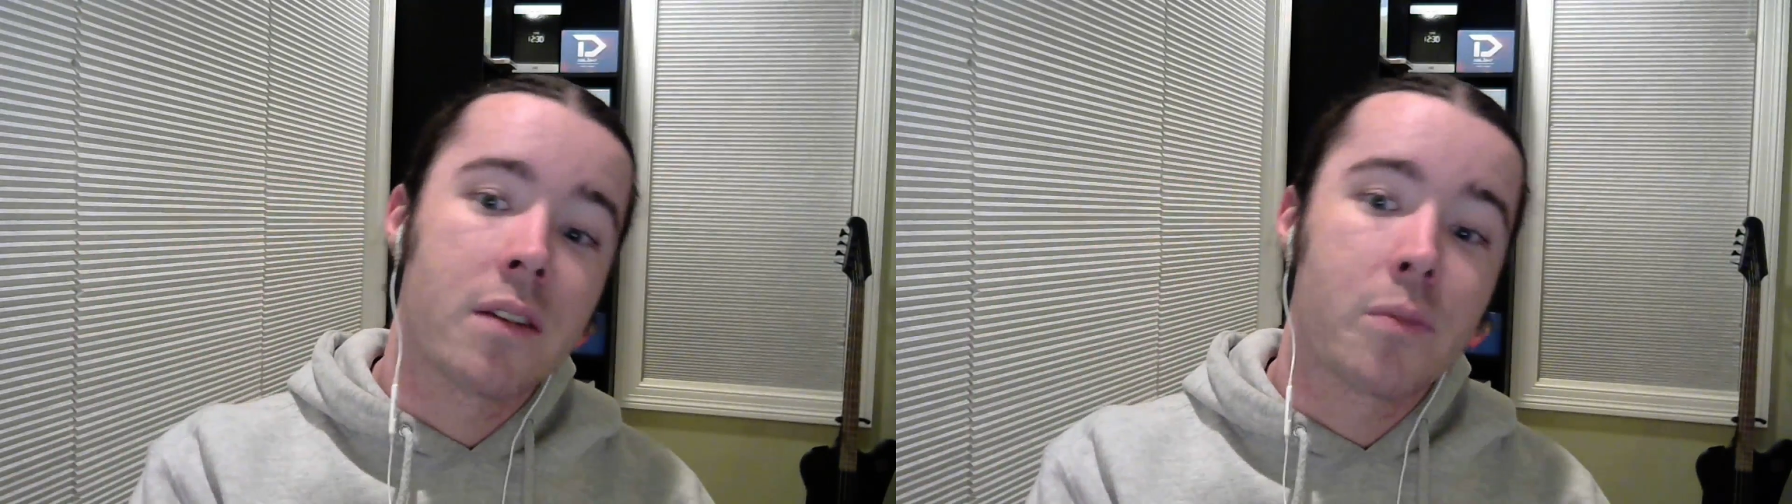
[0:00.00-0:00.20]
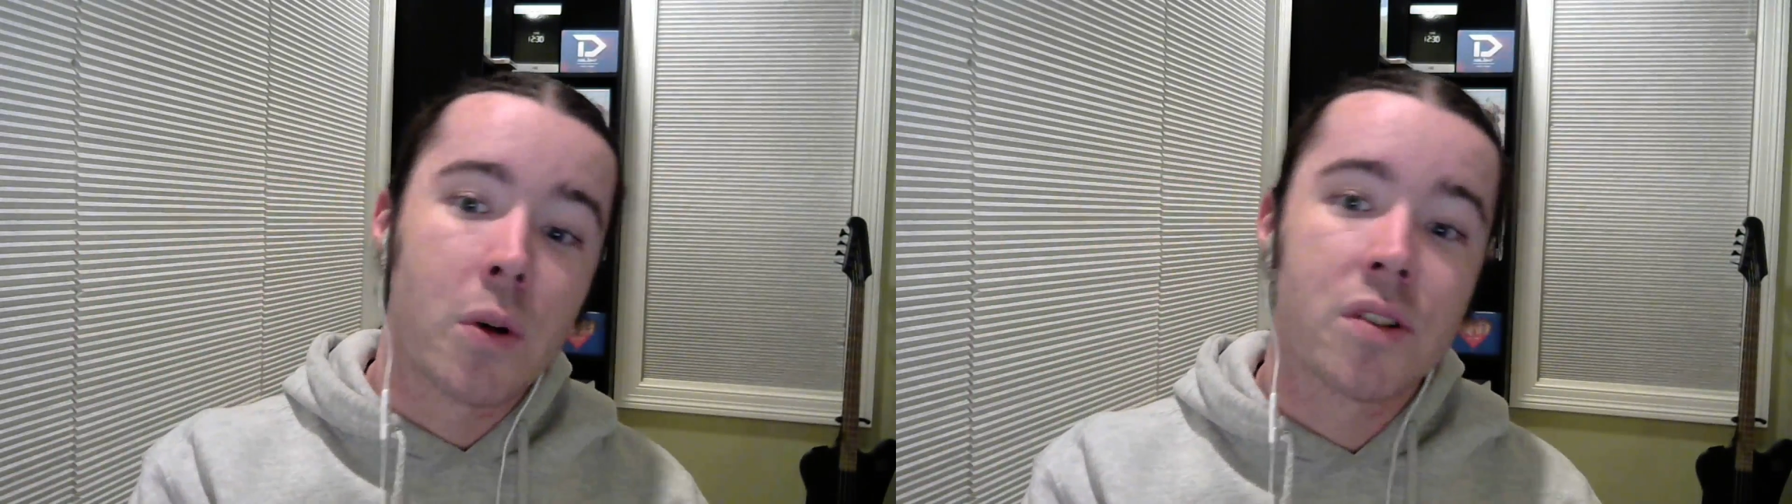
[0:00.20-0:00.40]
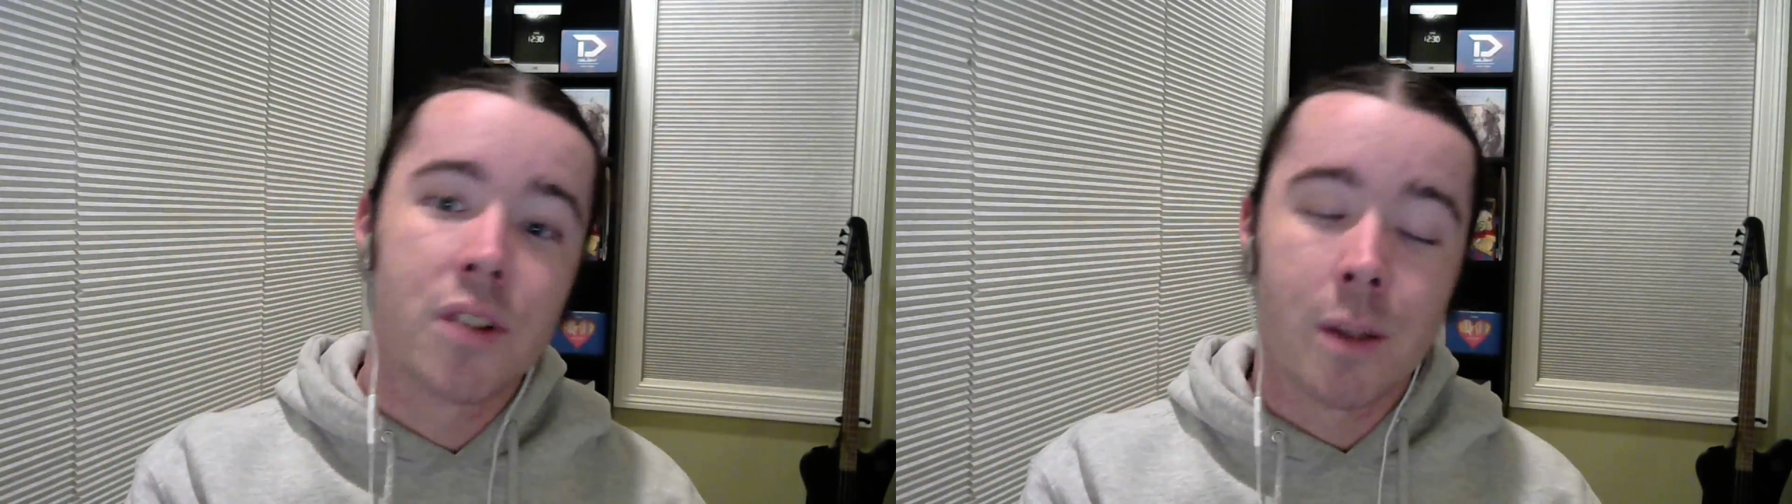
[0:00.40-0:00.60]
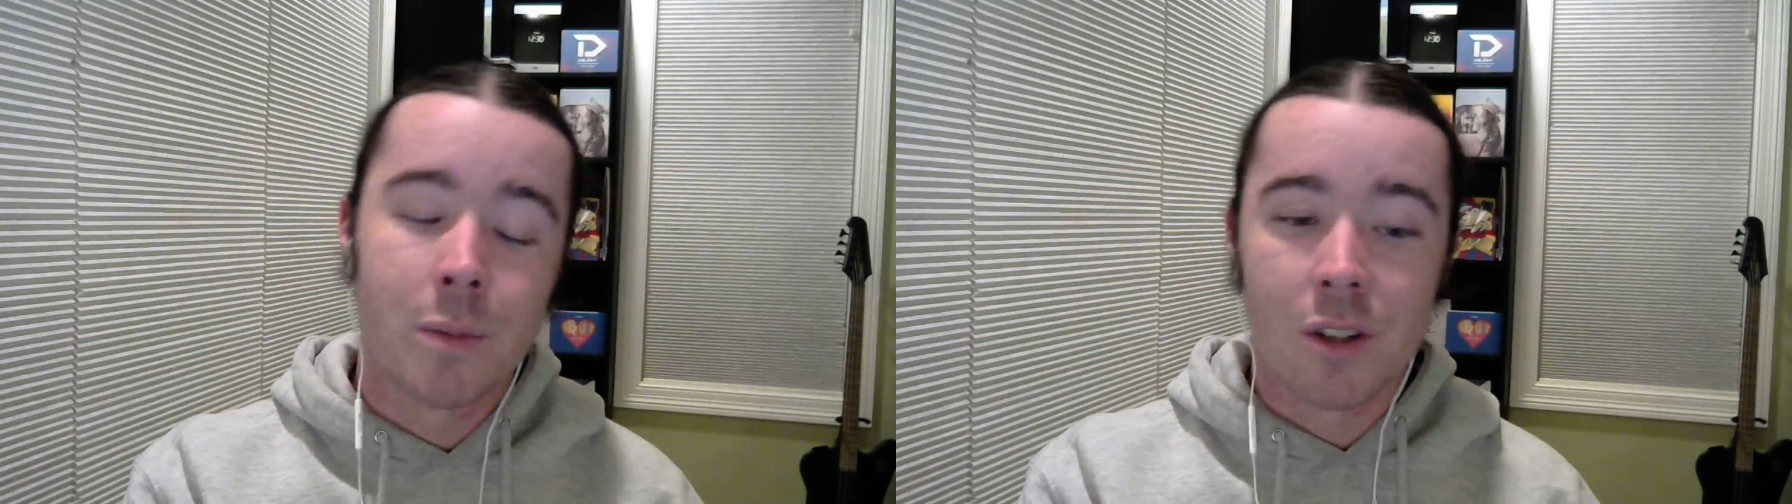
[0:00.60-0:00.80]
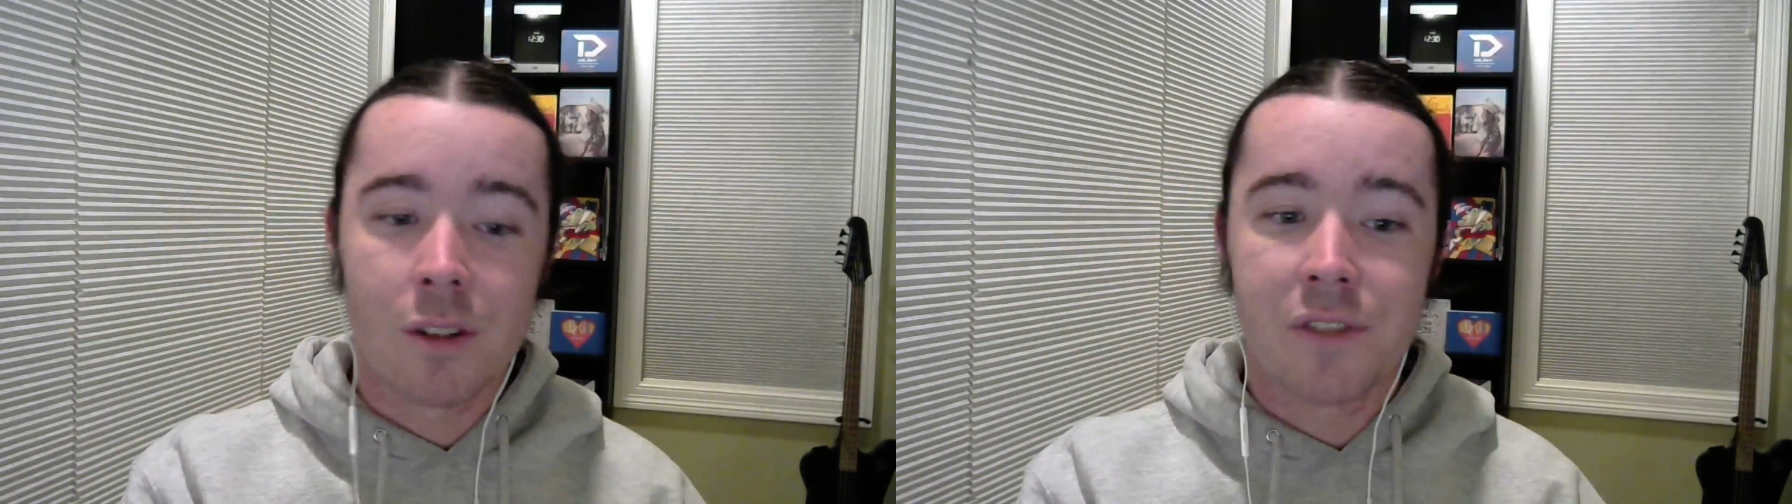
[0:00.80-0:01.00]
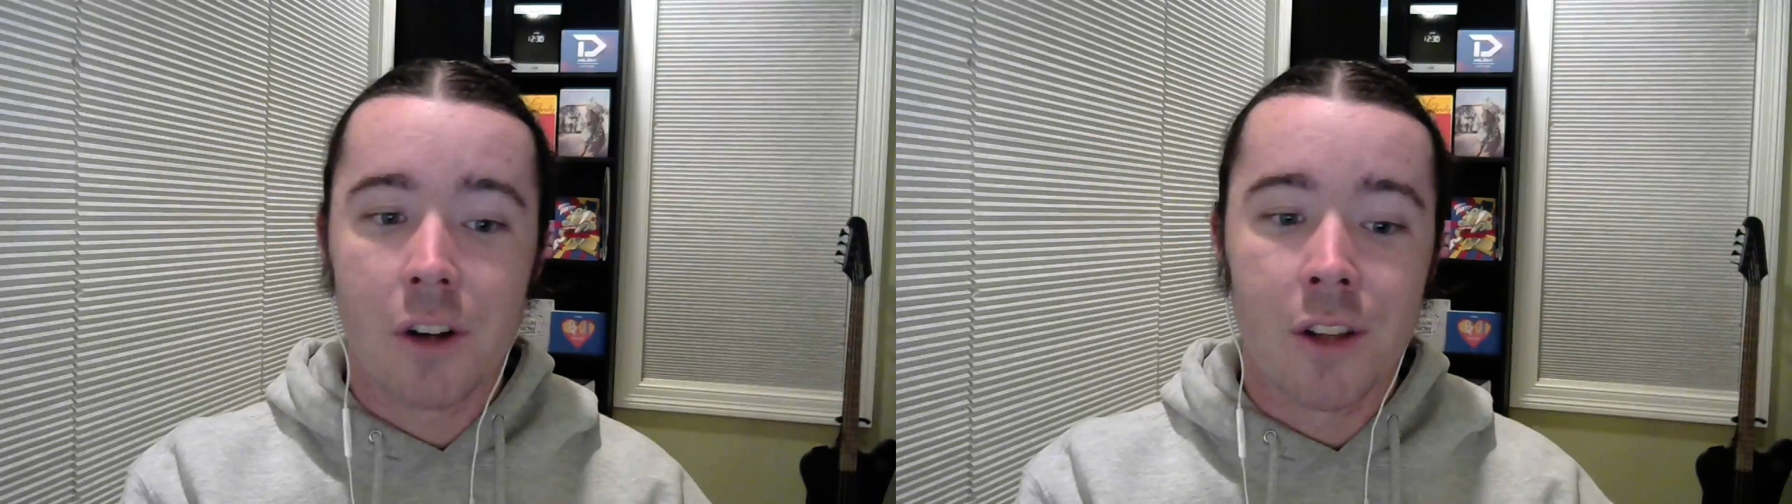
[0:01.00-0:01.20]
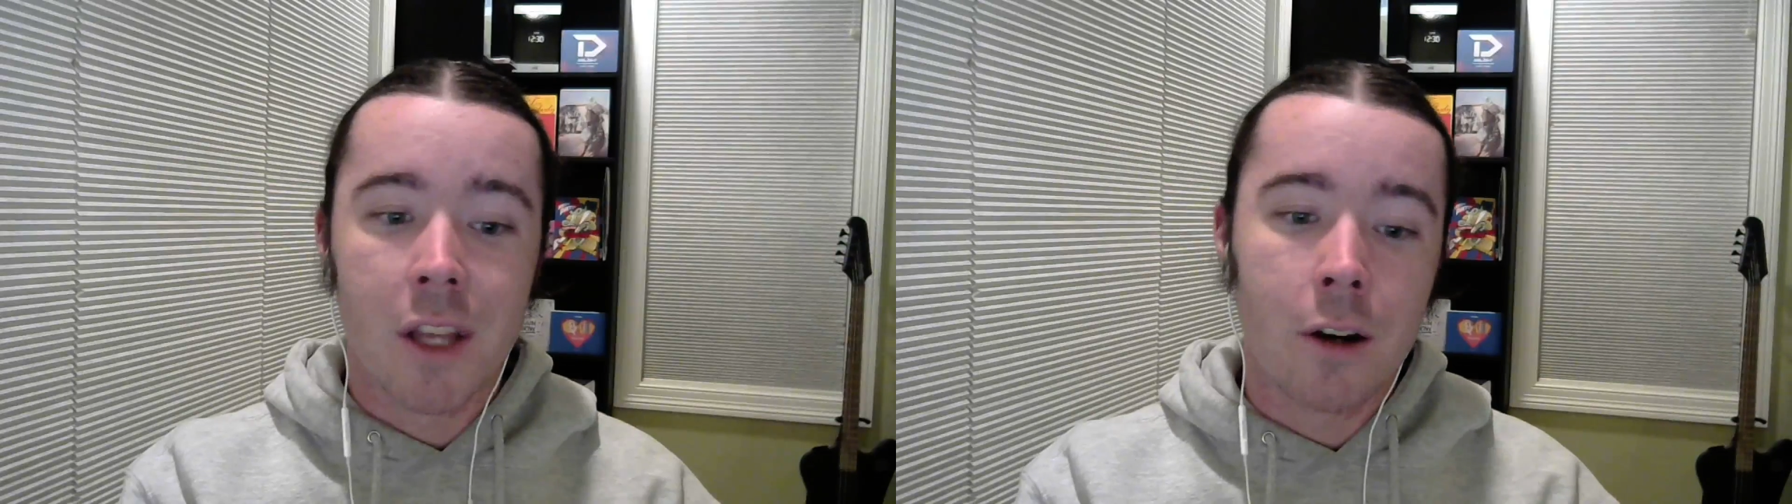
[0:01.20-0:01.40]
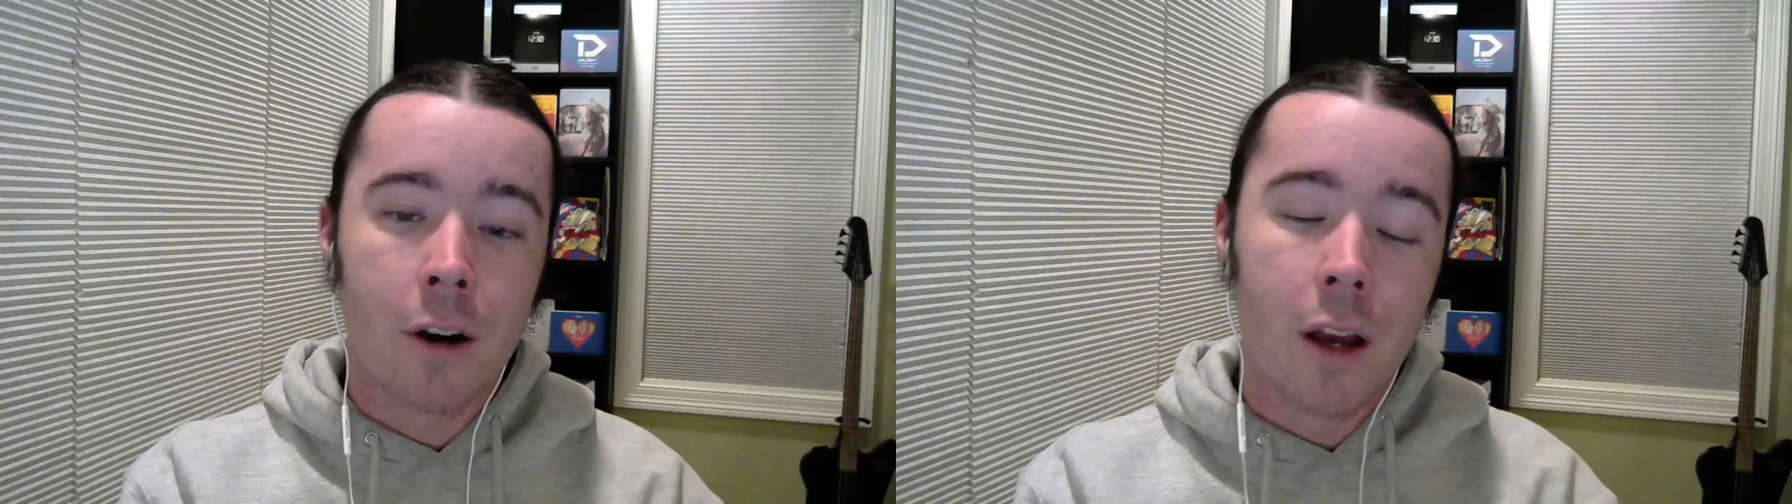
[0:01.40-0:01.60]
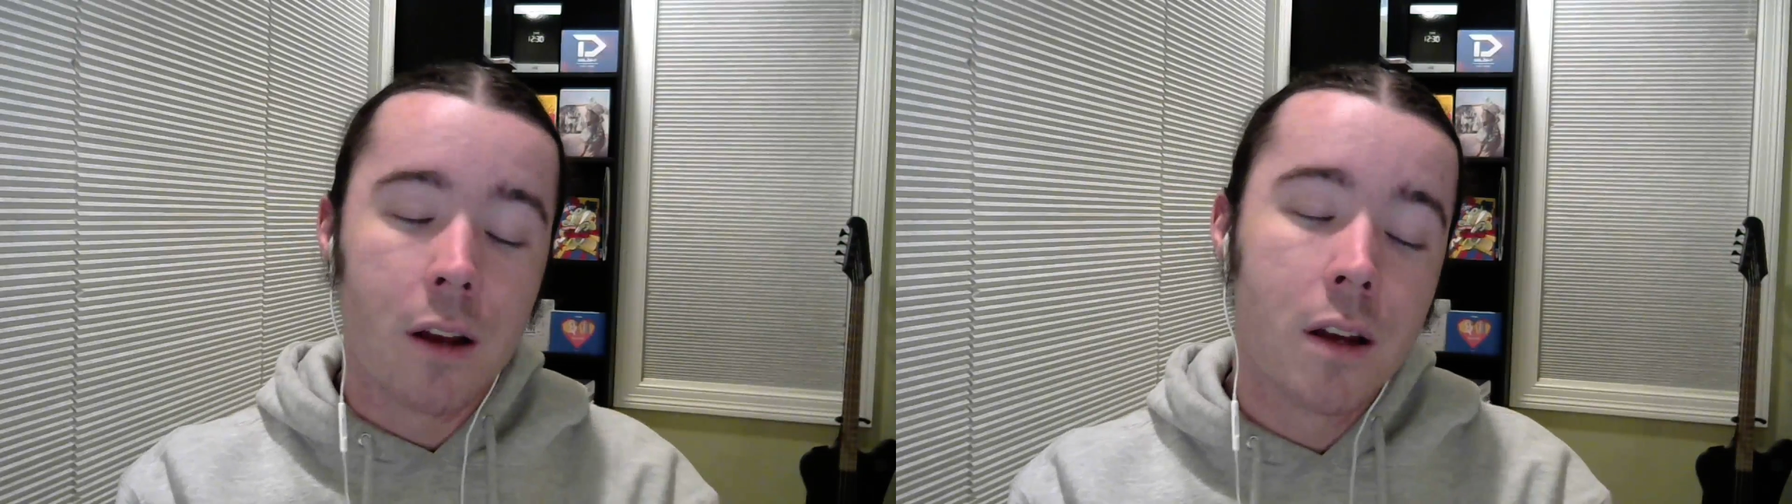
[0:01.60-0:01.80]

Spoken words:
personally observed on the internet.